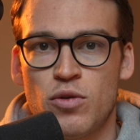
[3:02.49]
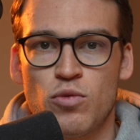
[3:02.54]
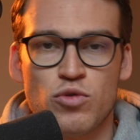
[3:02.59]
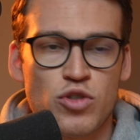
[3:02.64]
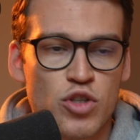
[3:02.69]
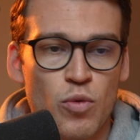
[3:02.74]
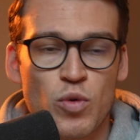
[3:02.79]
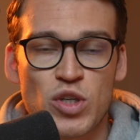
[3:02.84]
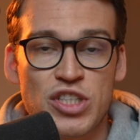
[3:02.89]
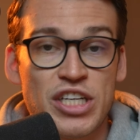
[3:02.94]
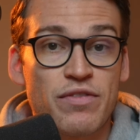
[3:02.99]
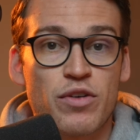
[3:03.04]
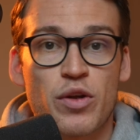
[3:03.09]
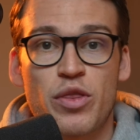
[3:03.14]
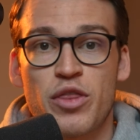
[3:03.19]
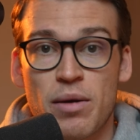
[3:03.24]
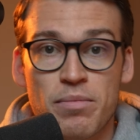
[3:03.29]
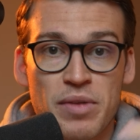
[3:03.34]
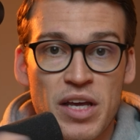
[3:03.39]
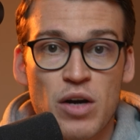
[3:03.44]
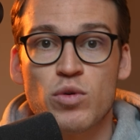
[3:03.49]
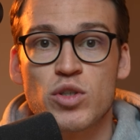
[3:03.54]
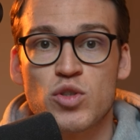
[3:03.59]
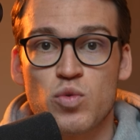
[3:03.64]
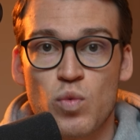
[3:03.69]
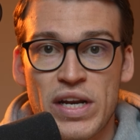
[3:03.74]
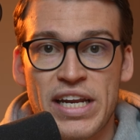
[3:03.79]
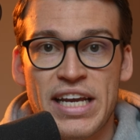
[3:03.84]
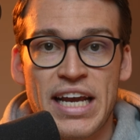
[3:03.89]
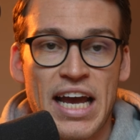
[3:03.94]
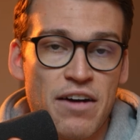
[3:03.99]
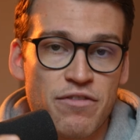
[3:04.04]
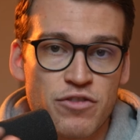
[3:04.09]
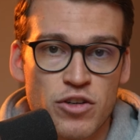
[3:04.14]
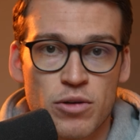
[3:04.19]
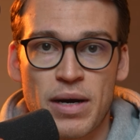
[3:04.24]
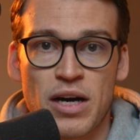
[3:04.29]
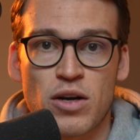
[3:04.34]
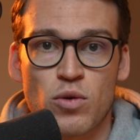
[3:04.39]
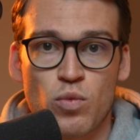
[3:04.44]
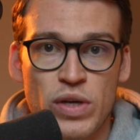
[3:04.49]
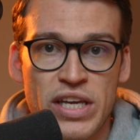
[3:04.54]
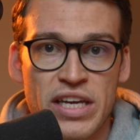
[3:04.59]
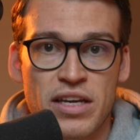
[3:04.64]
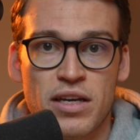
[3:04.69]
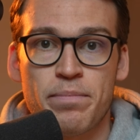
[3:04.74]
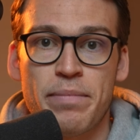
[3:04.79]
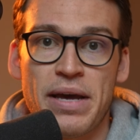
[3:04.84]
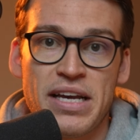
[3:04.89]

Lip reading: So whichever thumbnail was winning after about a week